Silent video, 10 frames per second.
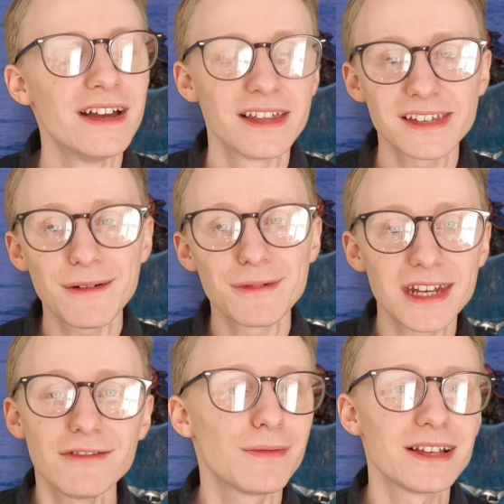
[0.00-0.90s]
The same with the
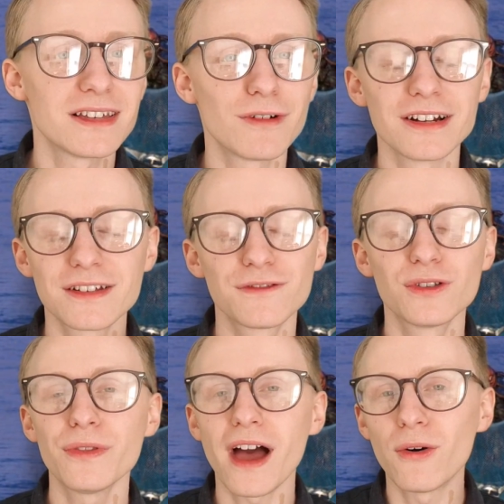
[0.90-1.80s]
naval base as well. I just
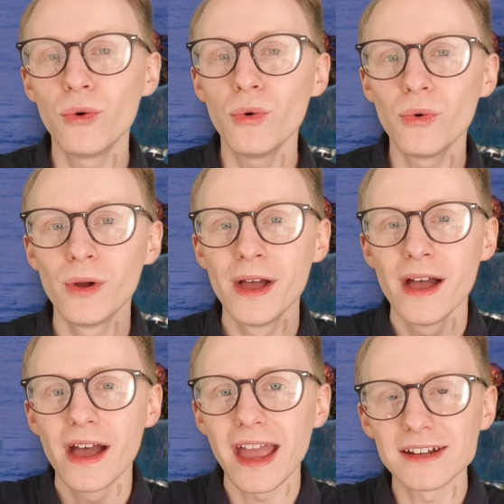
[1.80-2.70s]
thought that all,
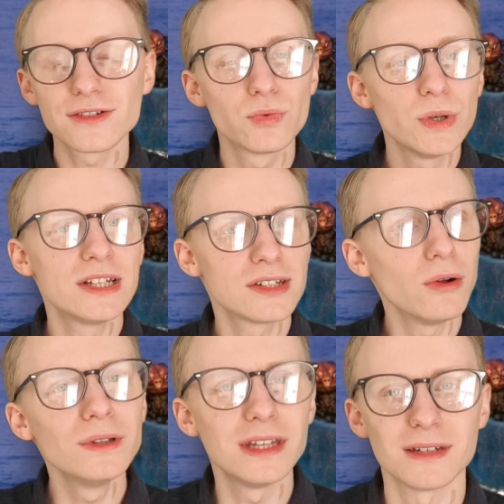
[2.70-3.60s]
it just really
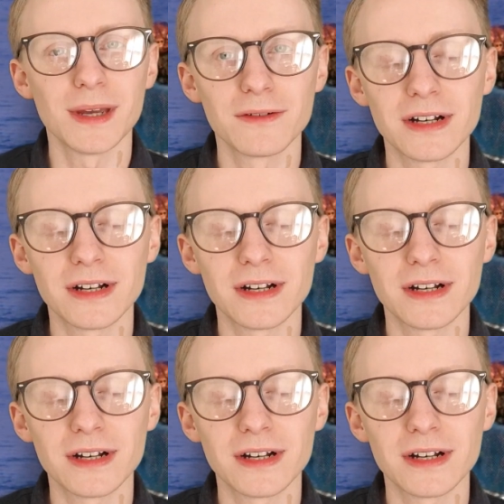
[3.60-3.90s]
sold it to me.